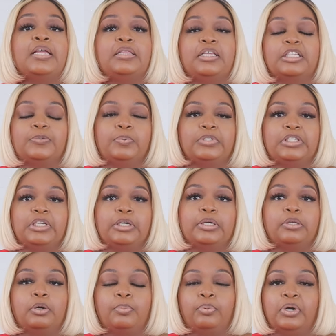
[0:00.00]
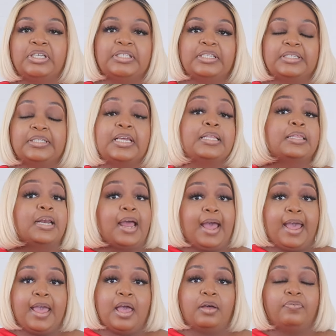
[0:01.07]
This particular bracelet set that I
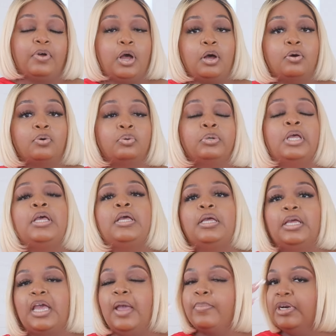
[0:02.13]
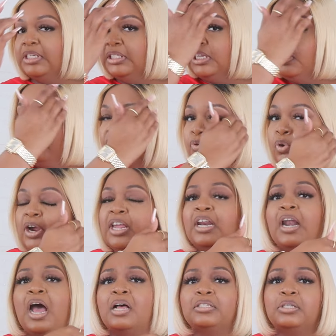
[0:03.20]
have on, it came in a set of 4, and
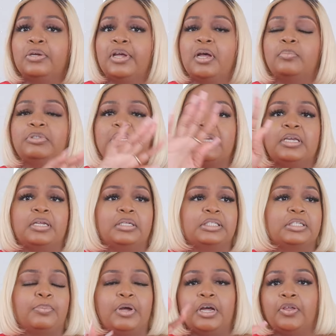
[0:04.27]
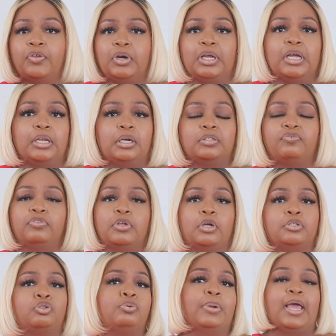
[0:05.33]
it also comes in some other colors for
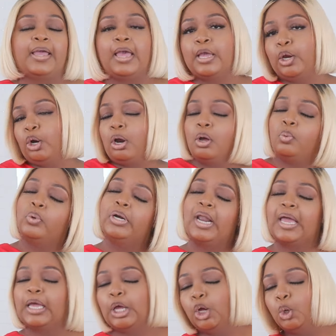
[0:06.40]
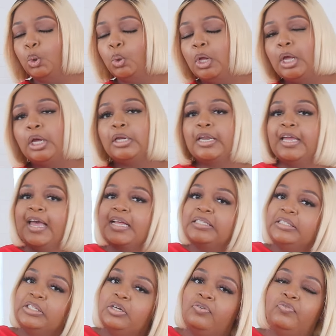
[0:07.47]
those of you like, hey girl, I don't really like gold. They
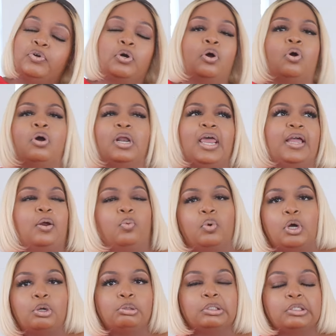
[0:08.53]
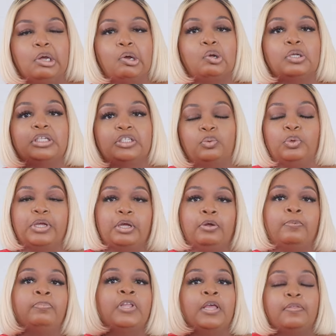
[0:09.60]
got silver or like a rose gold as
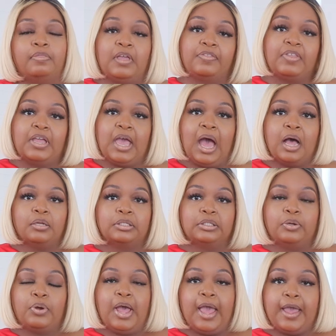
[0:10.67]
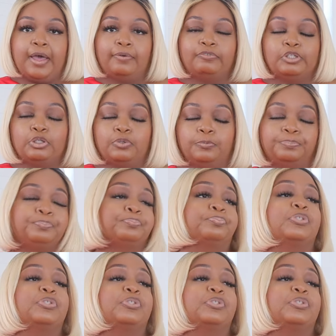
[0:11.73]
well that they also have too.